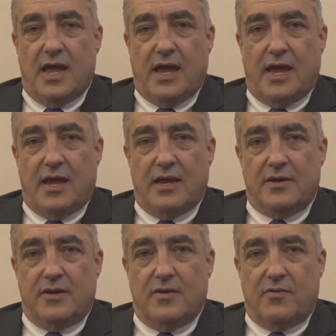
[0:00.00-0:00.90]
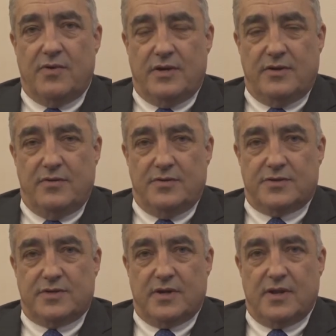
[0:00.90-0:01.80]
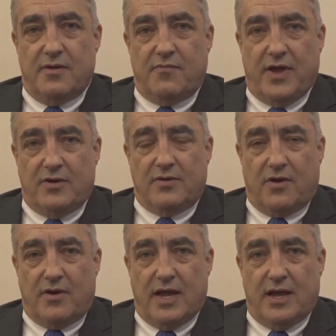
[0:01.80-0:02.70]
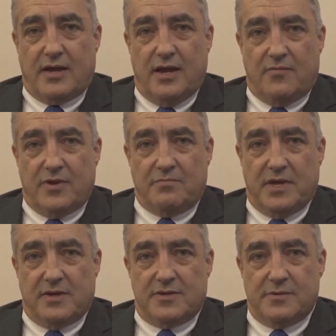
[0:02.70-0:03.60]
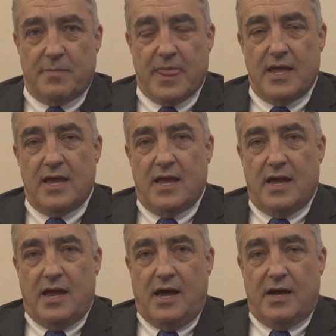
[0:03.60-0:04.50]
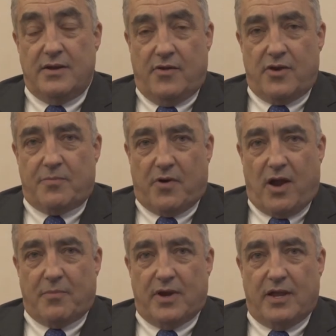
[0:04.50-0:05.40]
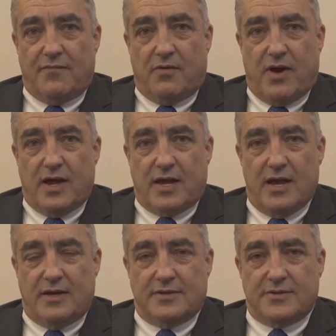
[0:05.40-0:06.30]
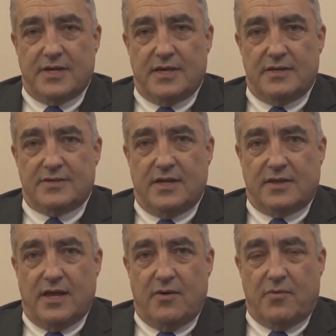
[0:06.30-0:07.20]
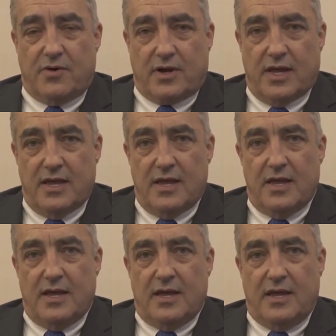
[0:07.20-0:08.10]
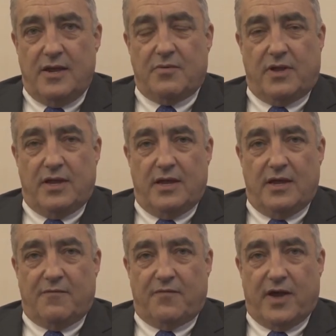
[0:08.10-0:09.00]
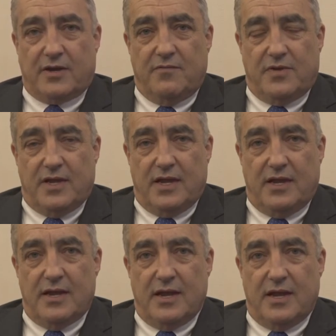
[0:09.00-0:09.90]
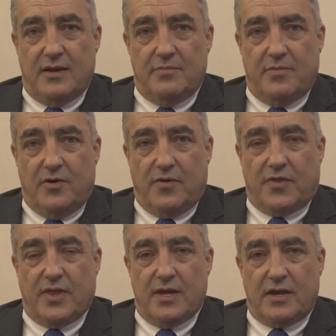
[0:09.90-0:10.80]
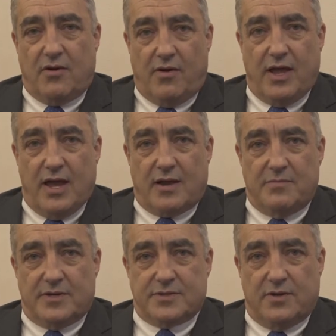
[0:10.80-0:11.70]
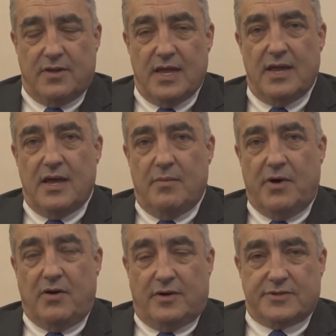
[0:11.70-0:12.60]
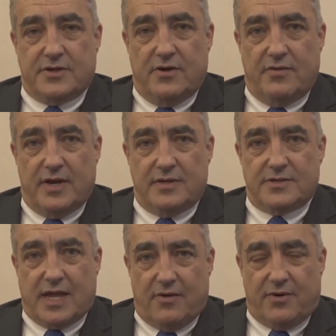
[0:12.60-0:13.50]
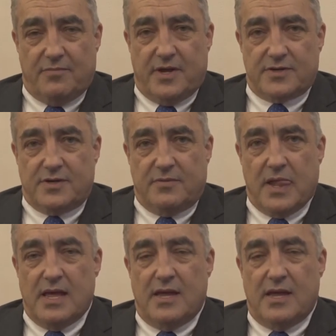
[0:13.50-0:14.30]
and reduce fatal cardiac arrhythmias. Another property of the RYCALs is that they work equally effectively in both cardiac muscle, but also in skeletal muscle.